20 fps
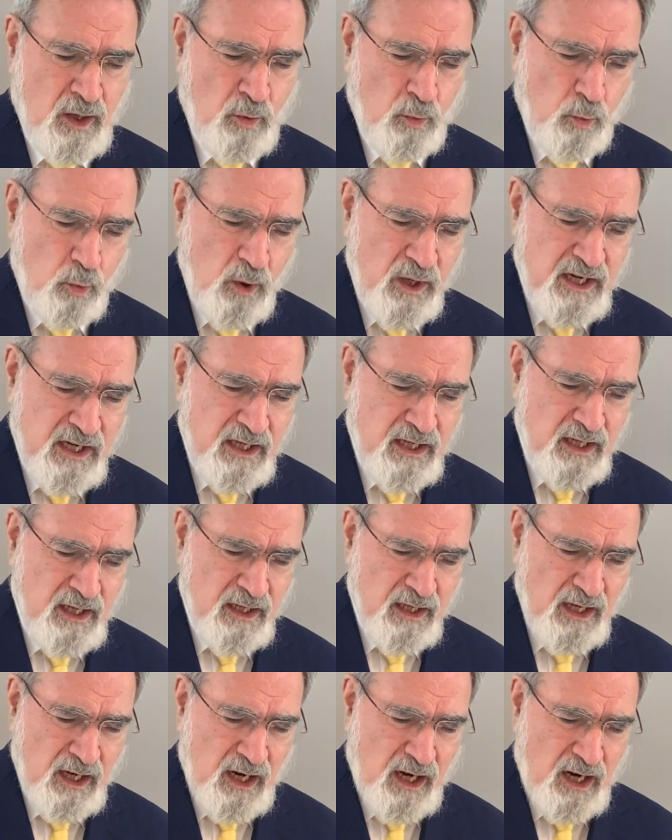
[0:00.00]
We
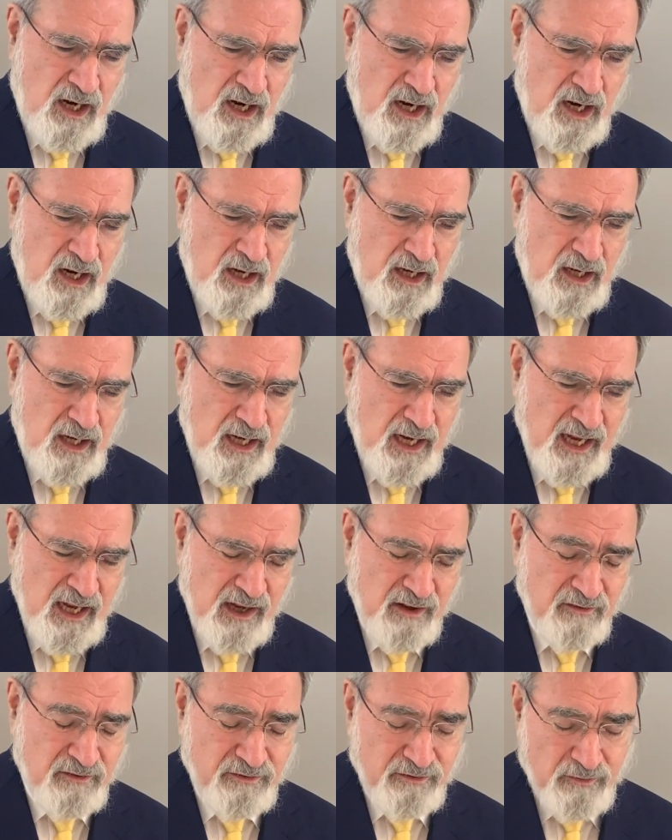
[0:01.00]

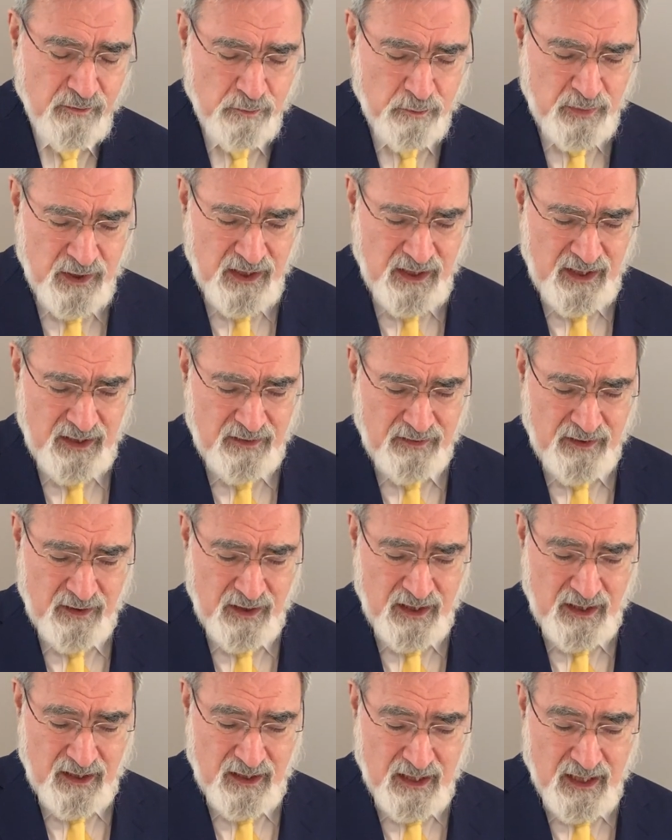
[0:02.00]
have been in the
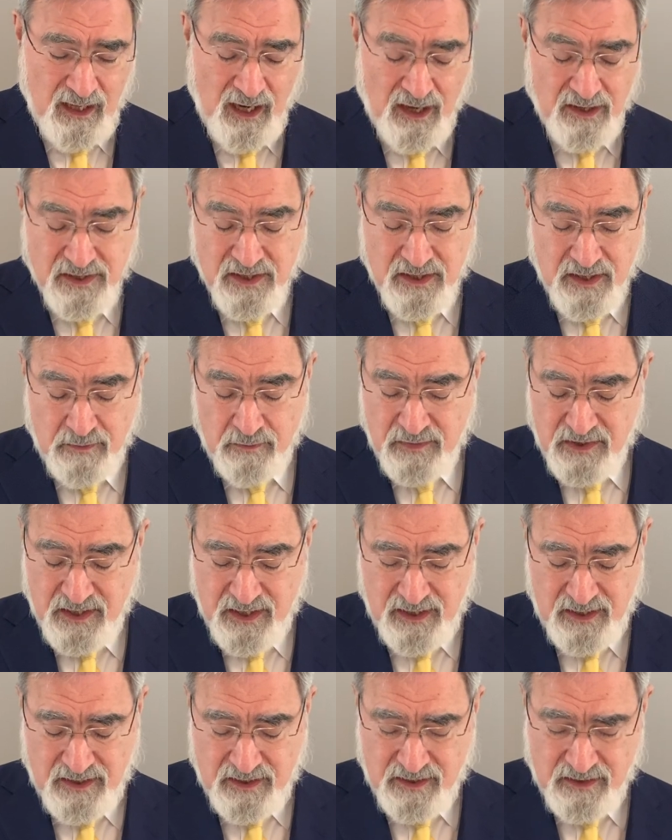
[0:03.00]
custom
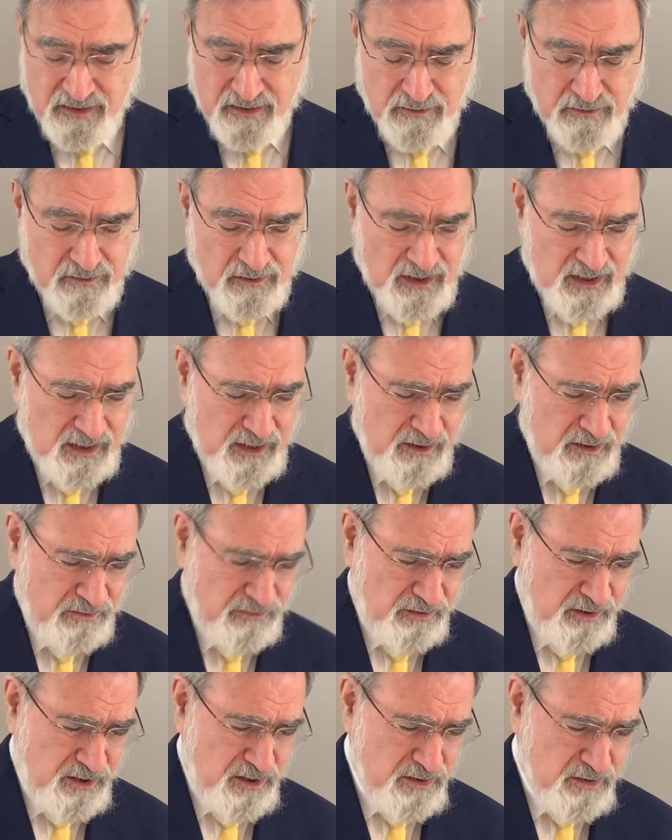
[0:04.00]
since really
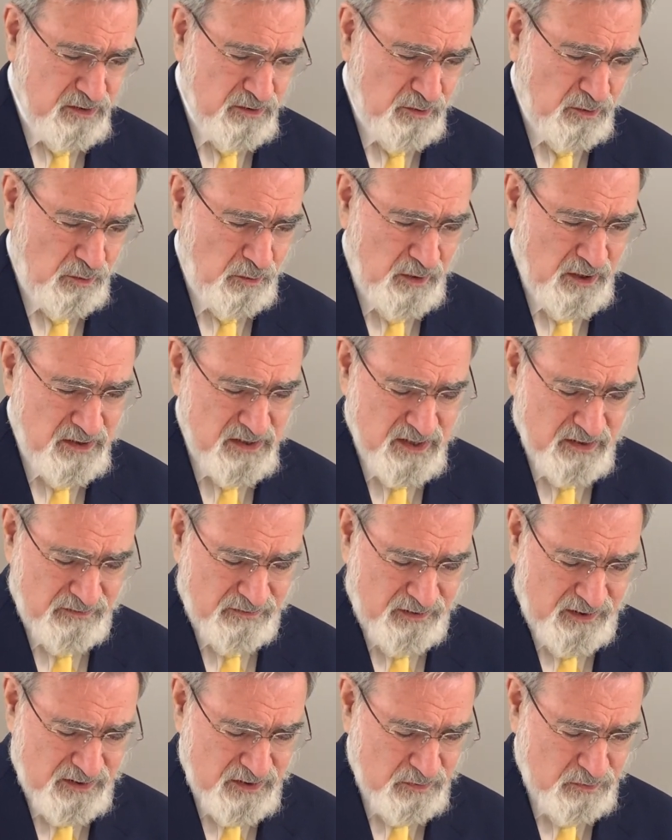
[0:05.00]
almost the
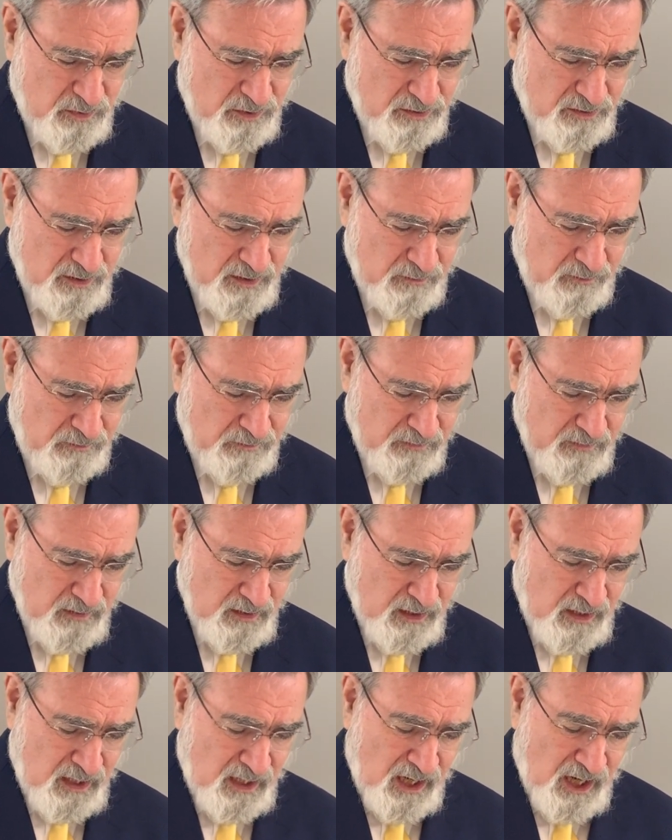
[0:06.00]
first Purim,
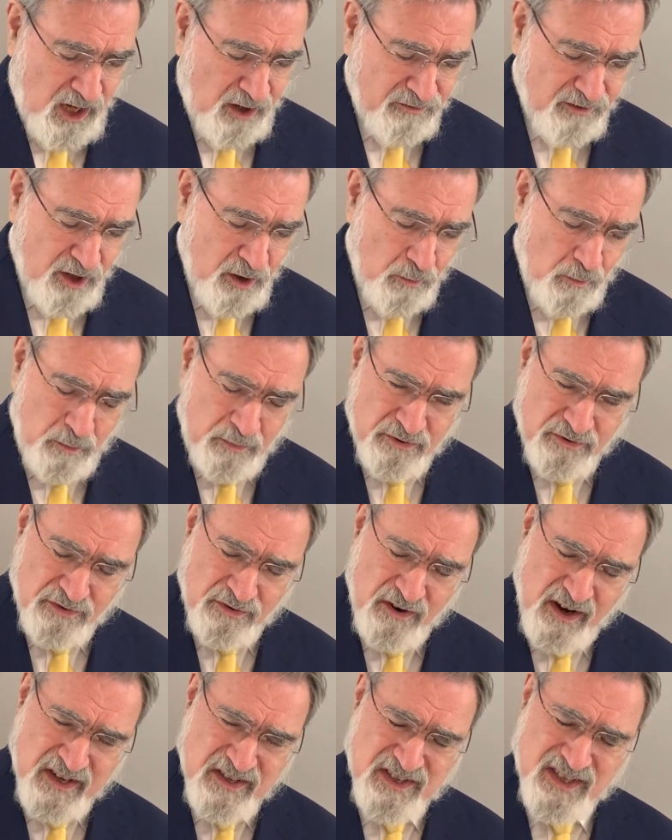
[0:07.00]
of
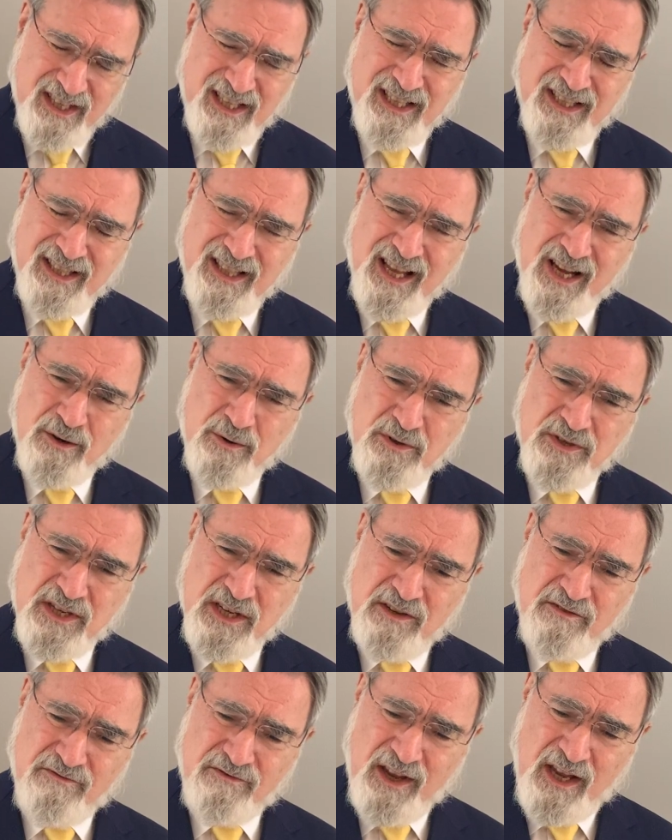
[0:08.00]
compressing those
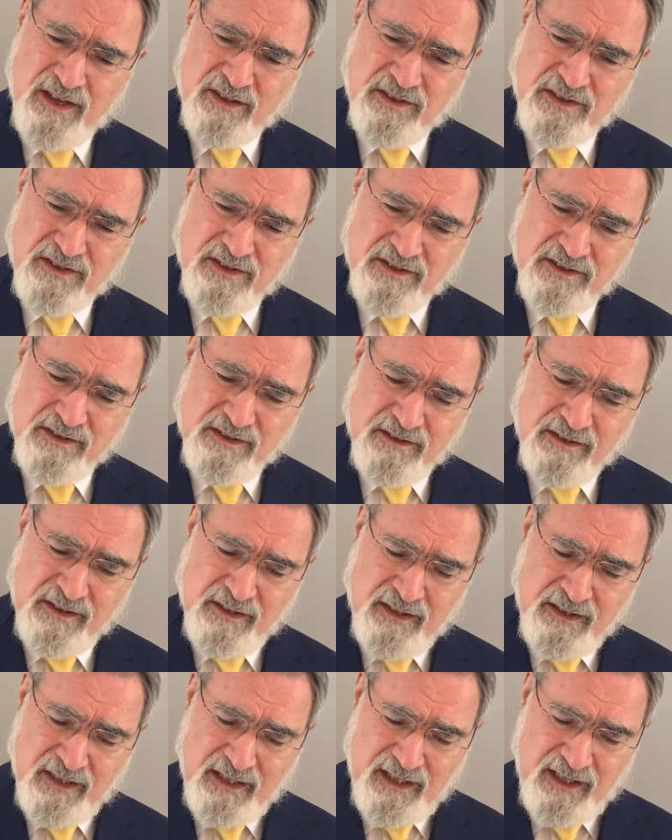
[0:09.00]
events
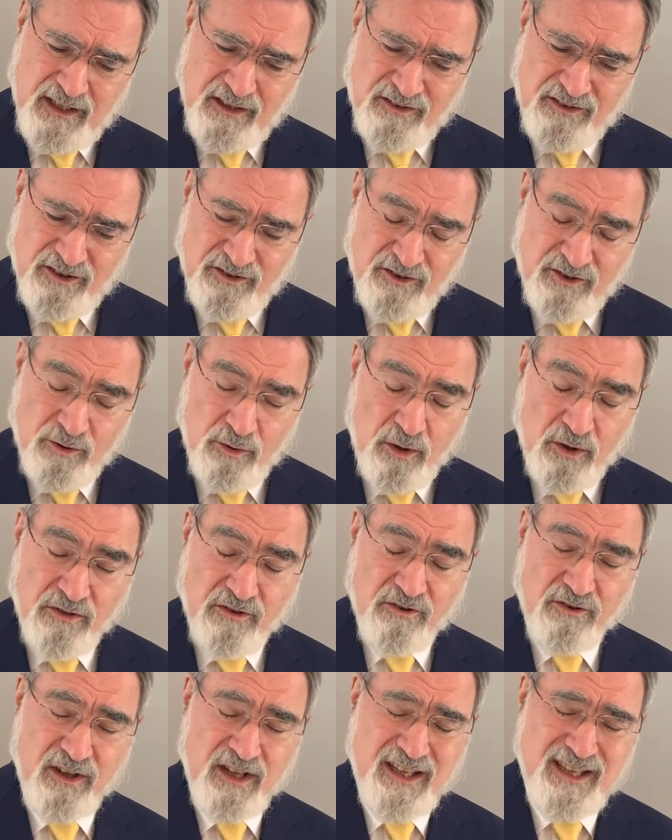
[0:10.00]
into 2 or
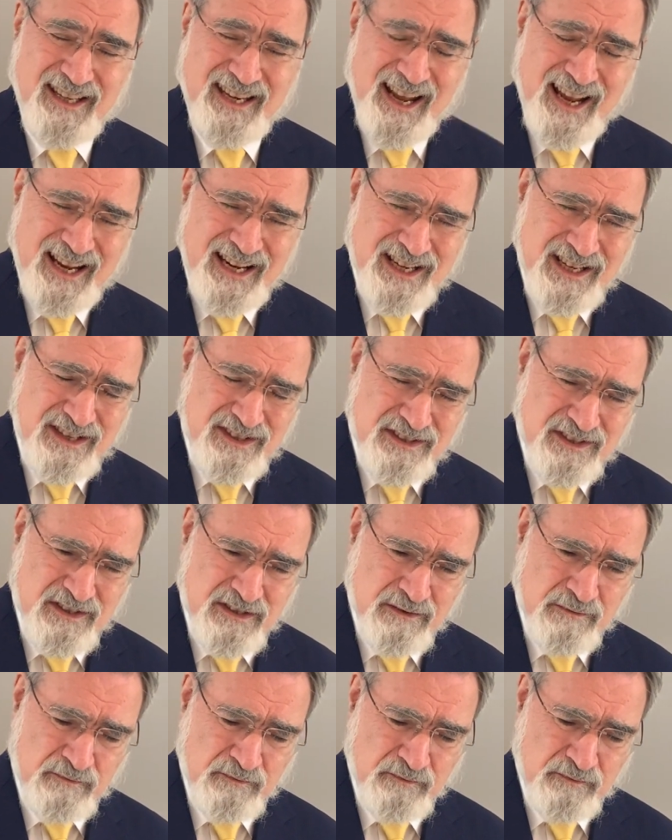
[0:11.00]
3 days.